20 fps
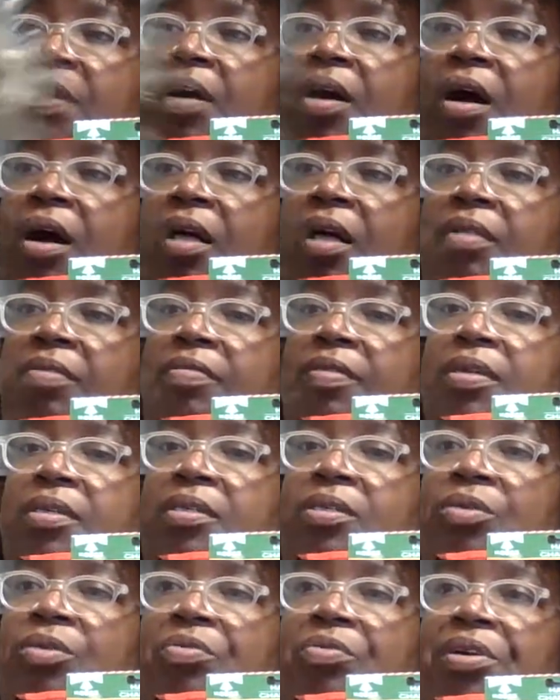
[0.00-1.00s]
all of
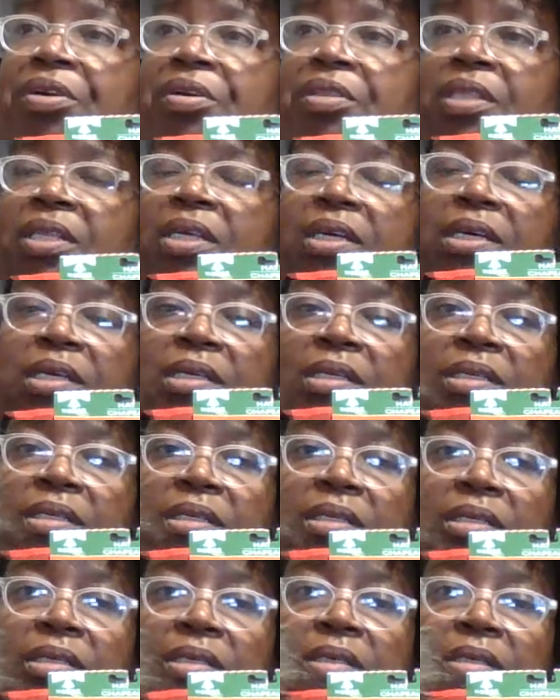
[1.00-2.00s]
us will wear
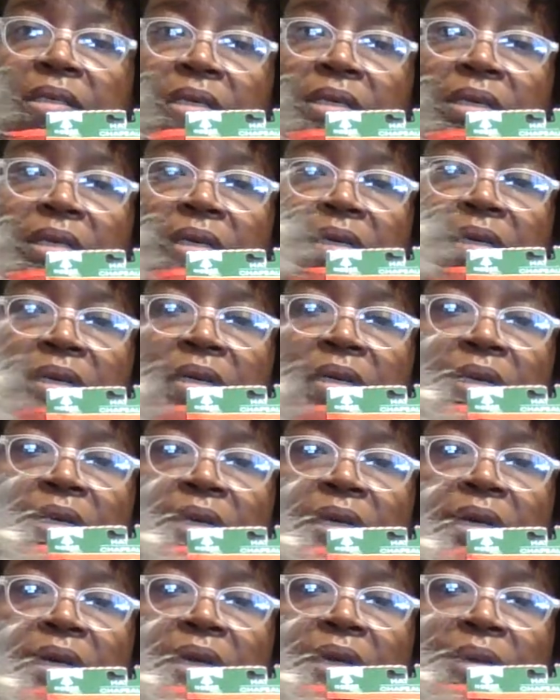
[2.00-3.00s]
these
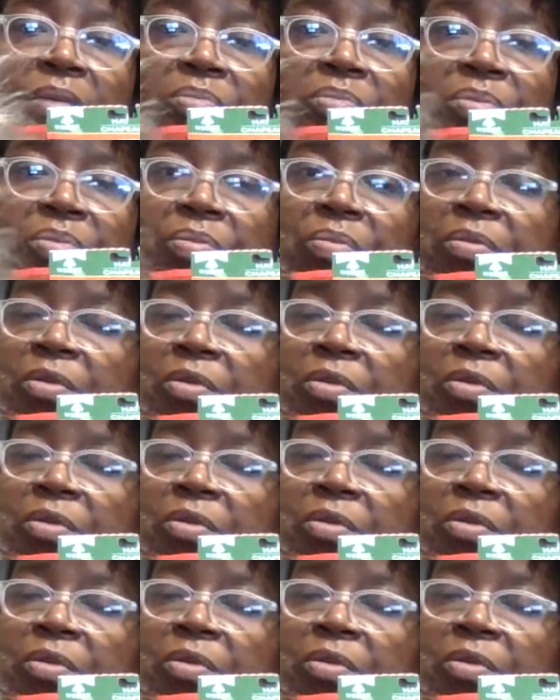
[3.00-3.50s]
and